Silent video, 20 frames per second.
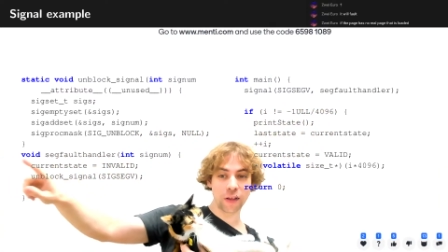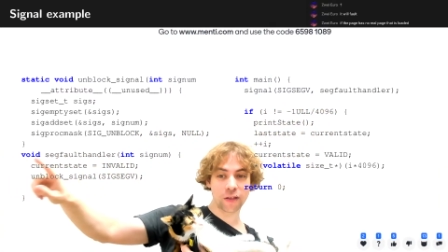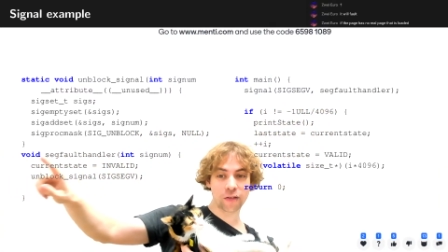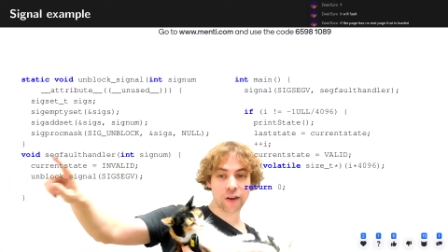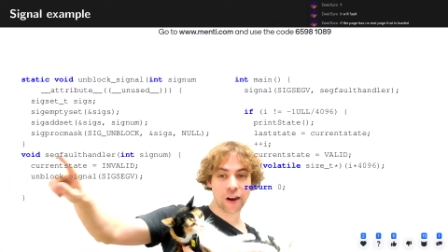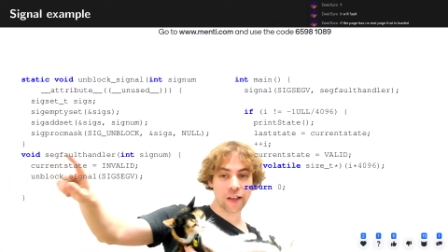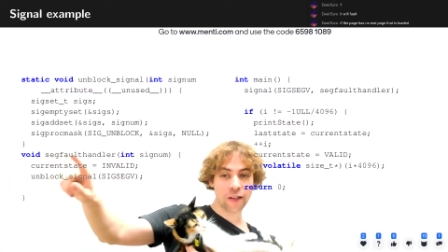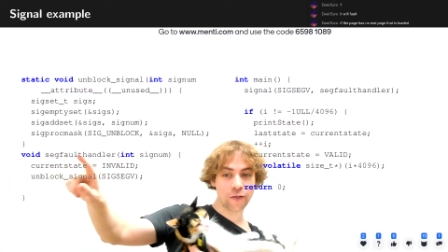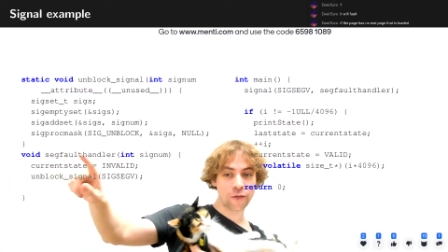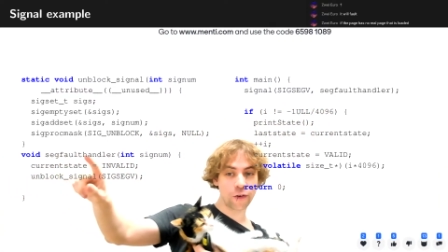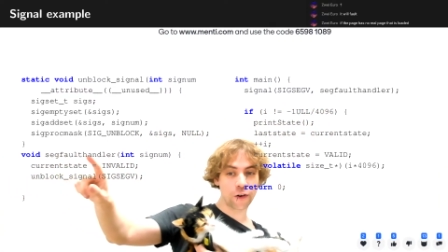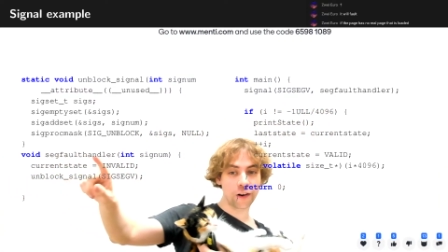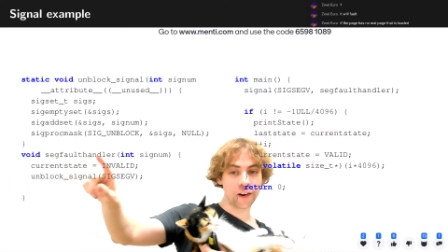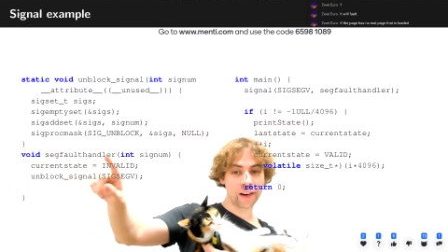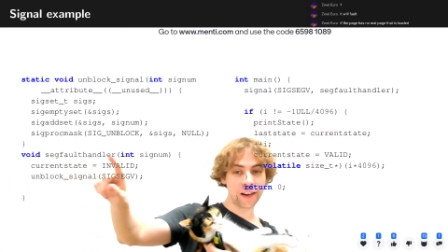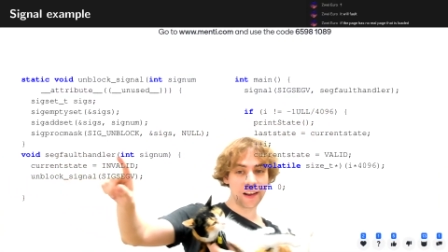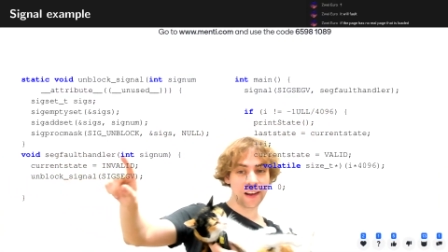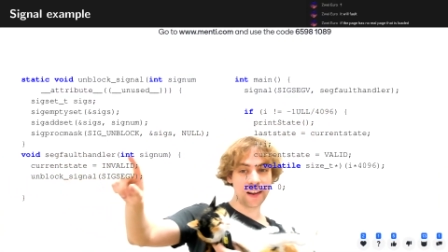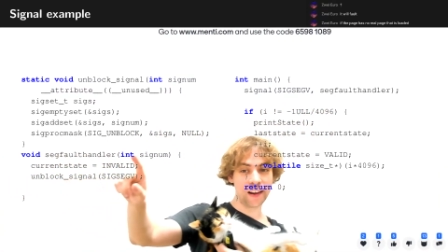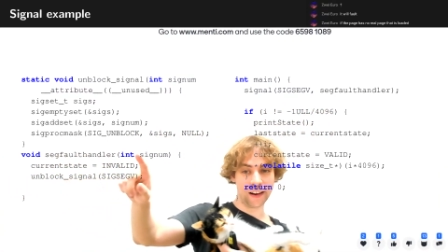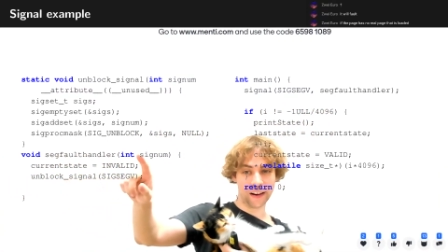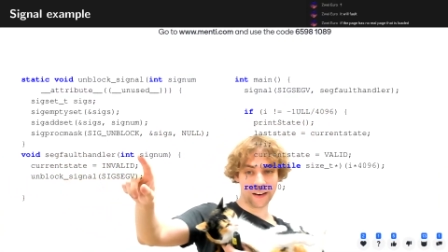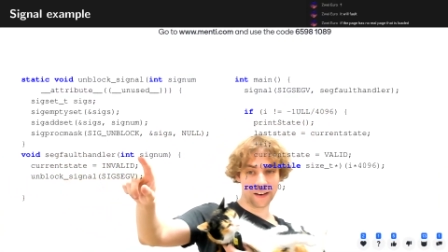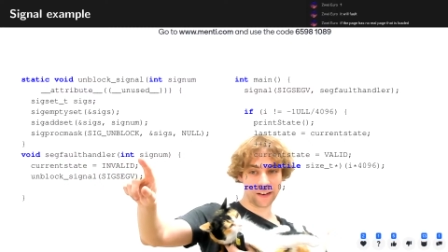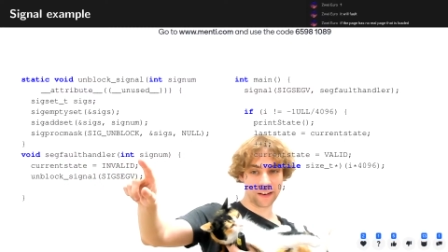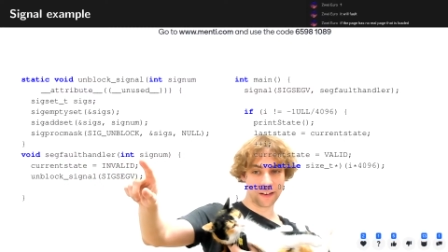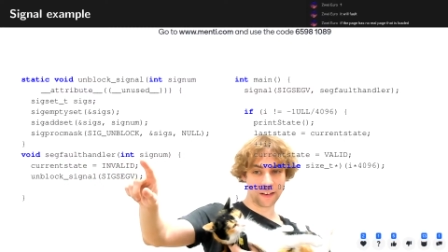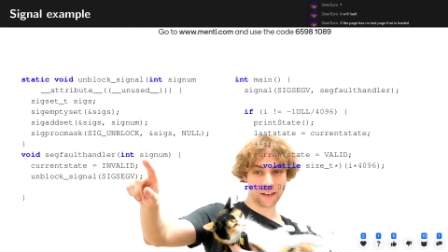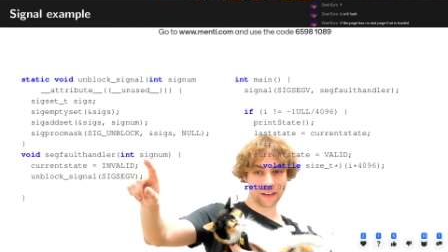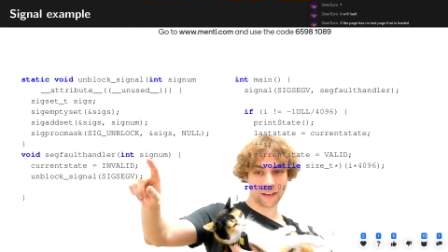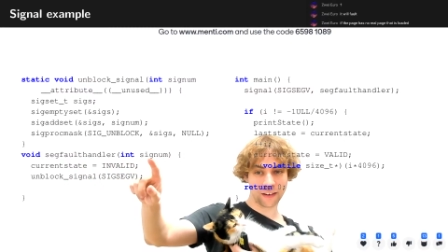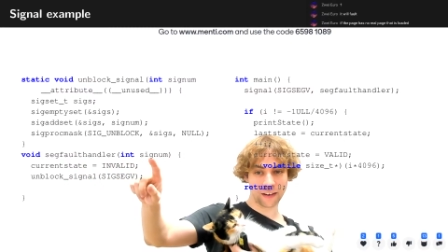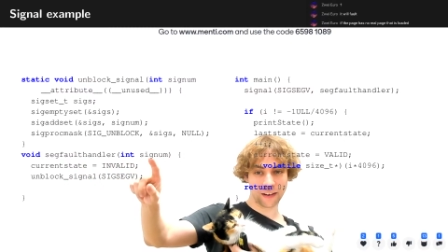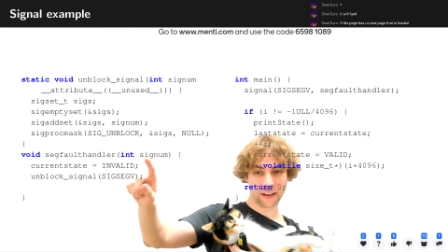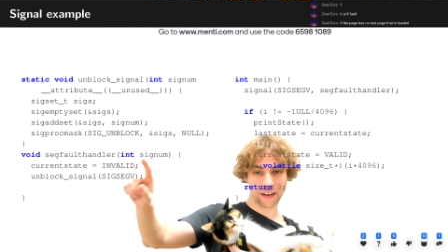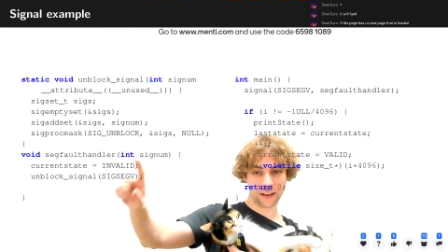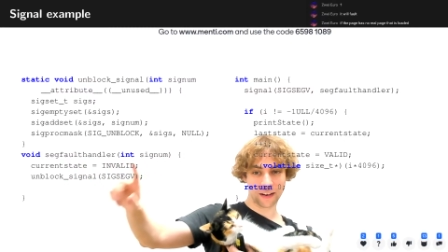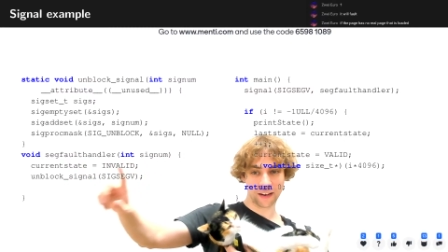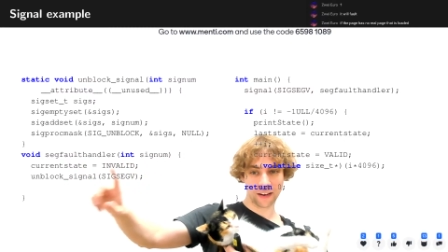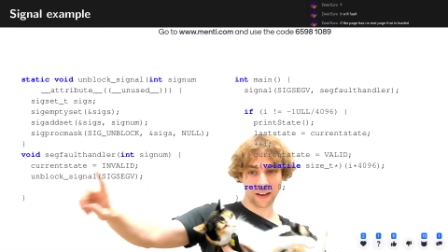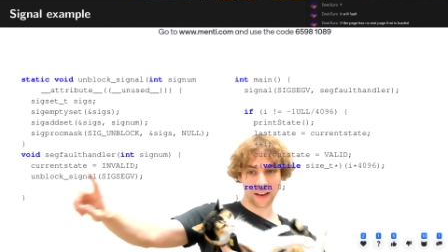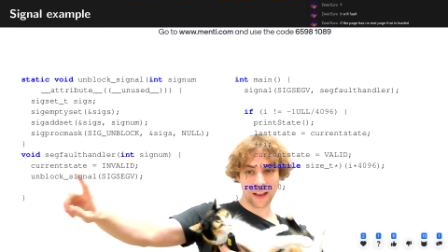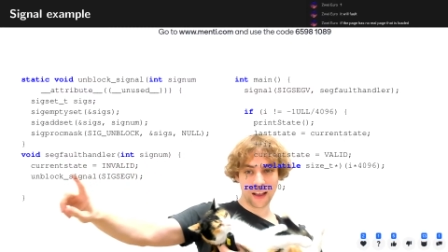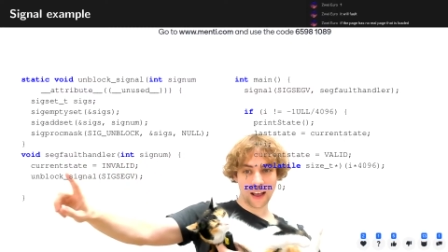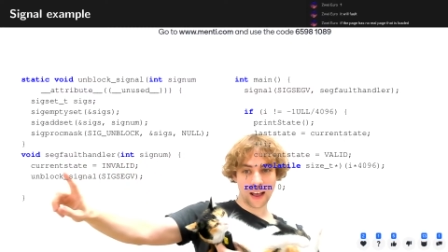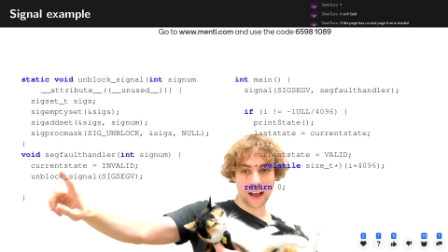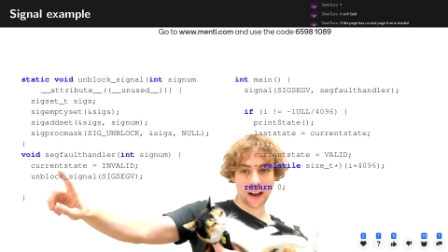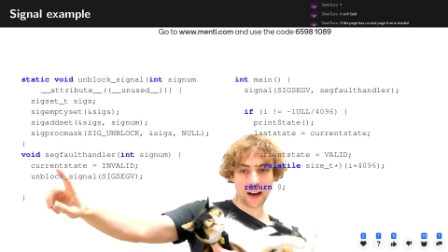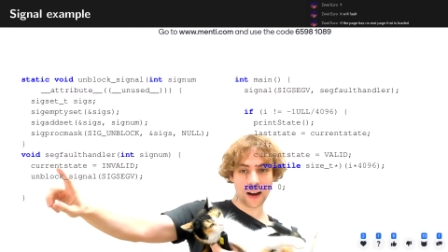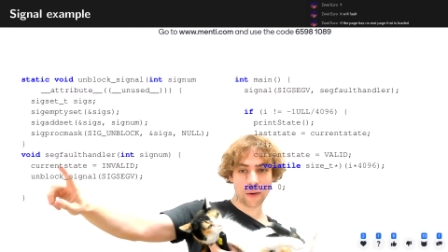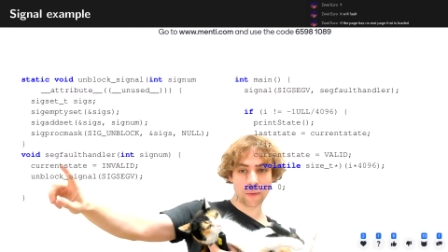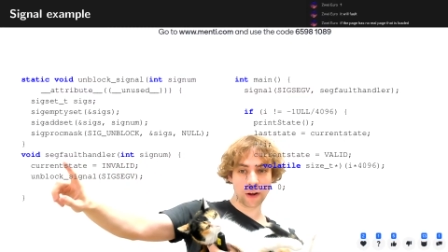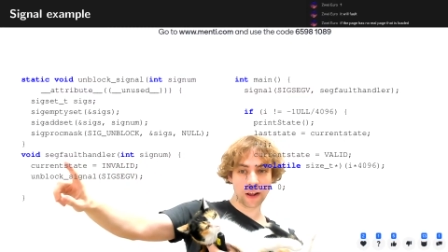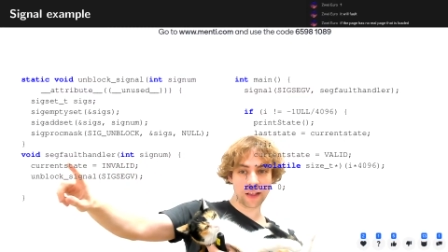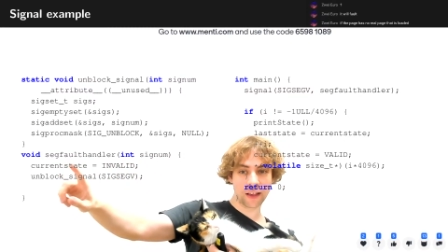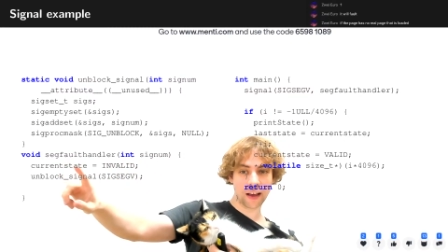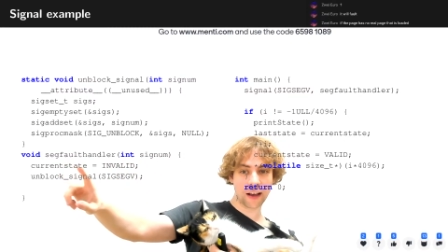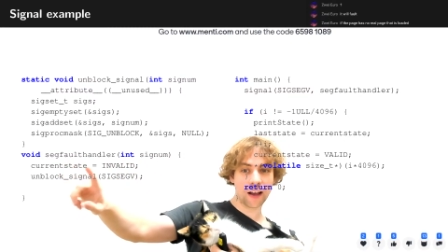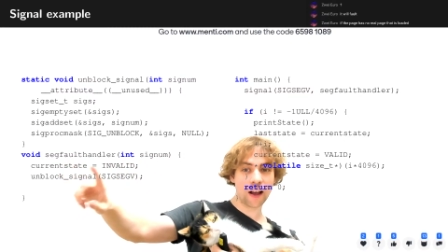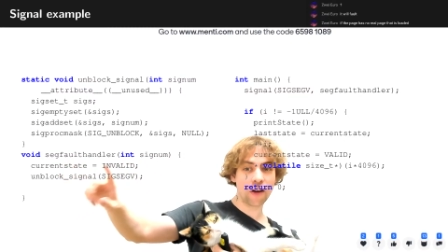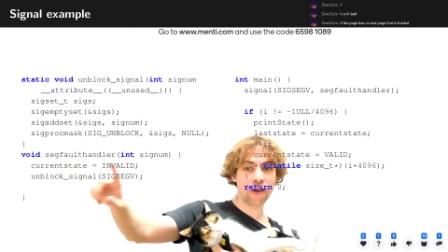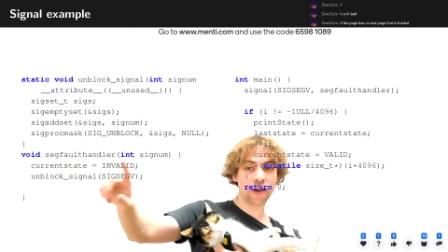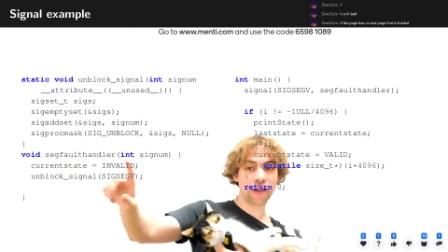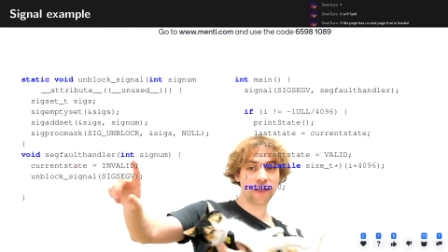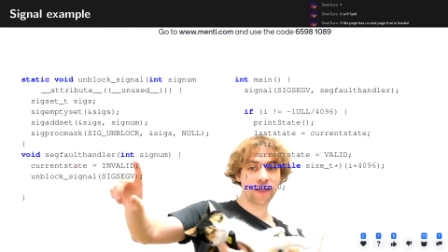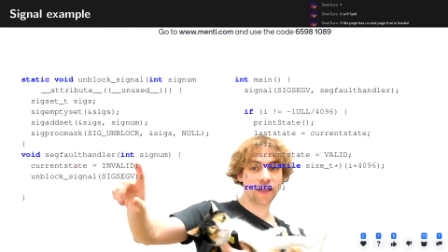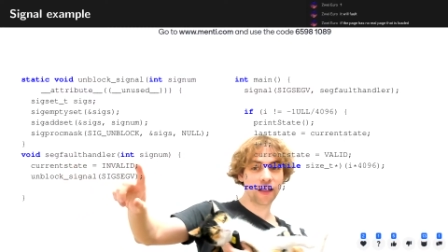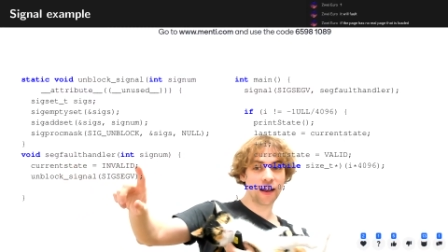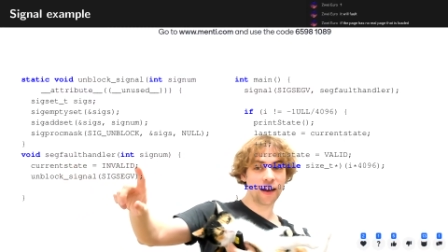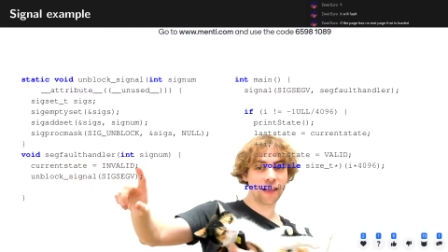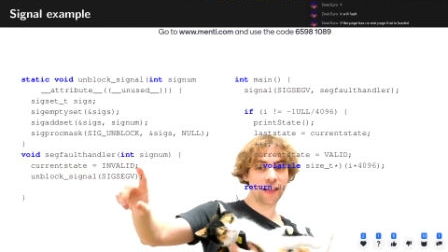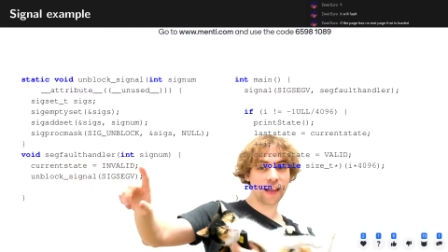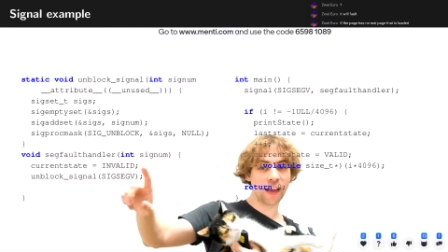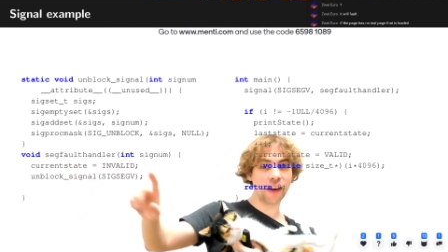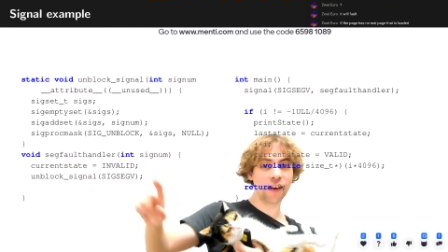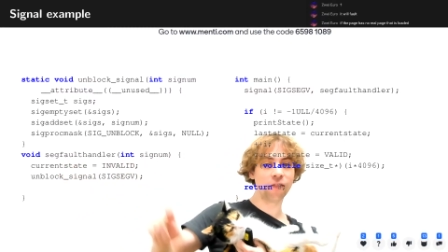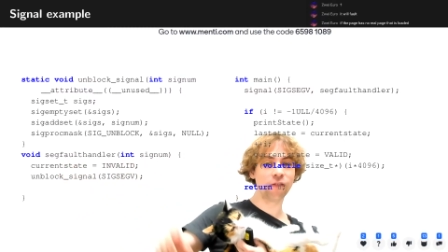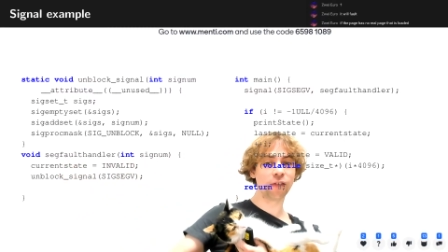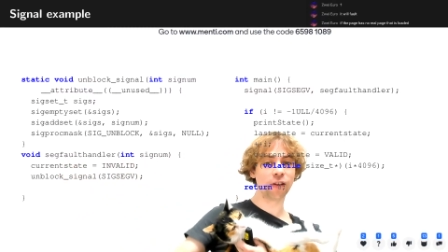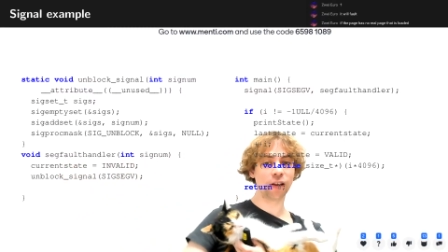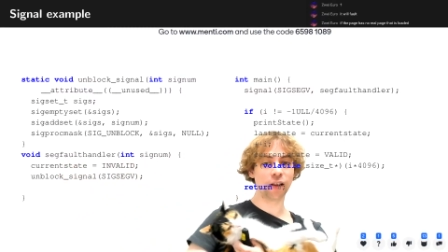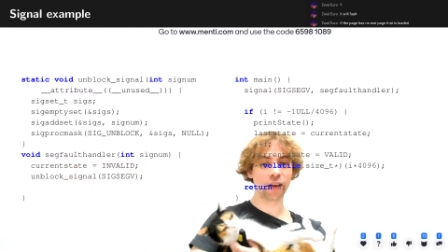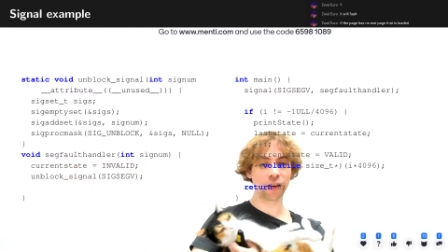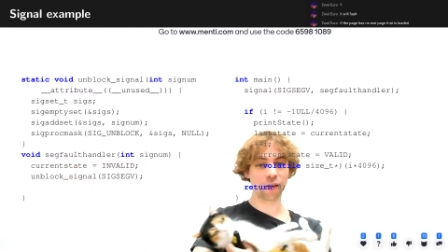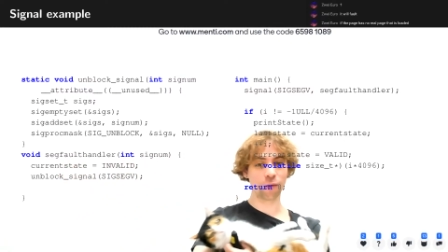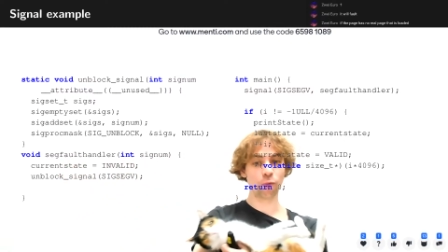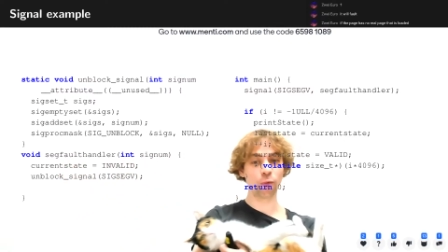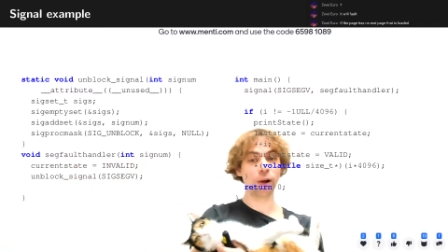is transferred here. And then we say current state is invalid.